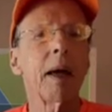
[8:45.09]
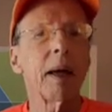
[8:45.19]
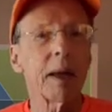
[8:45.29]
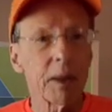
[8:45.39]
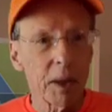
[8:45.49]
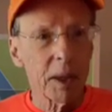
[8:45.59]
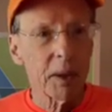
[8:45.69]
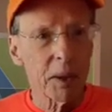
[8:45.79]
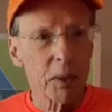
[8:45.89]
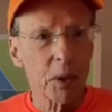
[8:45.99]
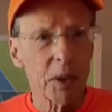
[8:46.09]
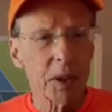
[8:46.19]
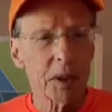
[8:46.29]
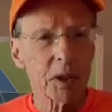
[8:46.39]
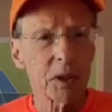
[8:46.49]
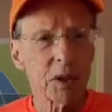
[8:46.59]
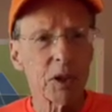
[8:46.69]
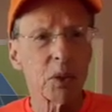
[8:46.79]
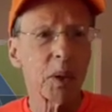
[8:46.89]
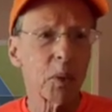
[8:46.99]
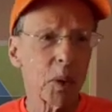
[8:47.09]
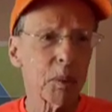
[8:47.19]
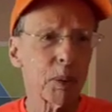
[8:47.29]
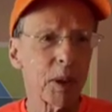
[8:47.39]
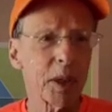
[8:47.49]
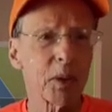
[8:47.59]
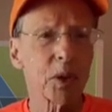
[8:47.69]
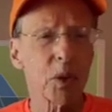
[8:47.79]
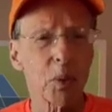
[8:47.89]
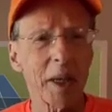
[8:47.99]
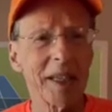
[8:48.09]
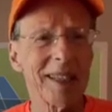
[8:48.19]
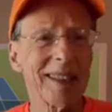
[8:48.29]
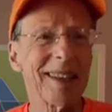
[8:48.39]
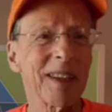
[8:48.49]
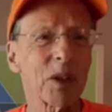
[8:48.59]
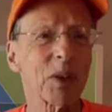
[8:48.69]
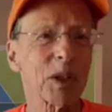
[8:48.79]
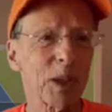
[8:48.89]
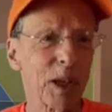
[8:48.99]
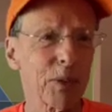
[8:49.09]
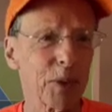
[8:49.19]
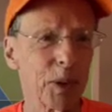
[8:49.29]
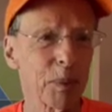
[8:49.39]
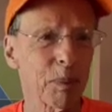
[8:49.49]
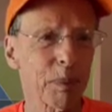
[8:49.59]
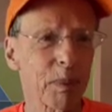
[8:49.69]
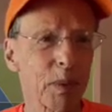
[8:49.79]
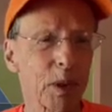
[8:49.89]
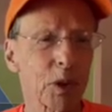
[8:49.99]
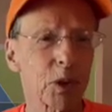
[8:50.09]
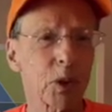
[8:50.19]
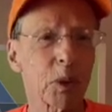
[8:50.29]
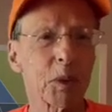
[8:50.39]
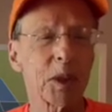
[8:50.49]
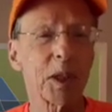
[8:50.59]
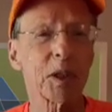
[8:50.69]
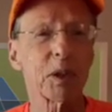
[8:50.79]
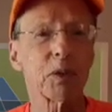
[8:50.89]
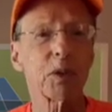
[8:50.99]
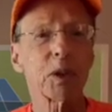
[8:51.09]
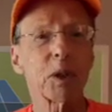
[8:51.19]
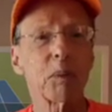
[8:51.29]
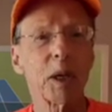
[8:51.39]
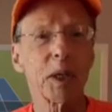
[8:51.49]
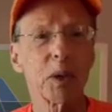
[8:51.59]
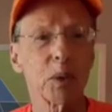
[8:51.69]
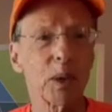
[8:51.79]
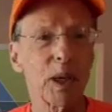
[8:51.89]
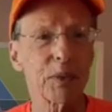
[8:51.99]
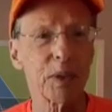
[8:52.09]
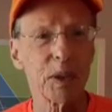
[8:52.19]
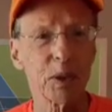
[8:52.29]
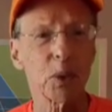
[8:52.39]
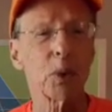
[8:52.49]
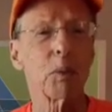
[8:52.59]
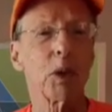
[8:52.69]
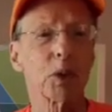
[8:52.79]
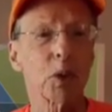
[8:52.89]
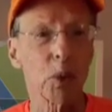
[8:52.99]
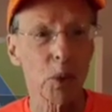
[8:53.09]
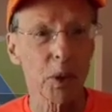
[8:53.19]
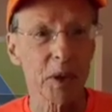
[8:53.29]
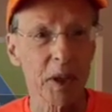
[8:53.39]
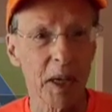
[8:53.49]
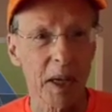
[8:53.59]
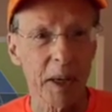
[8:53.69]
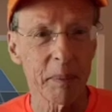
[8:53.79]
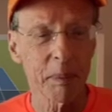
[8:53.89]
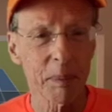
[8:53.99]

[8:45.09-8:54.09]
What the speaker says: And then there are the instances when one player is a righty and the other is a lefty, a circumstance confronted by you lefties almost all the time.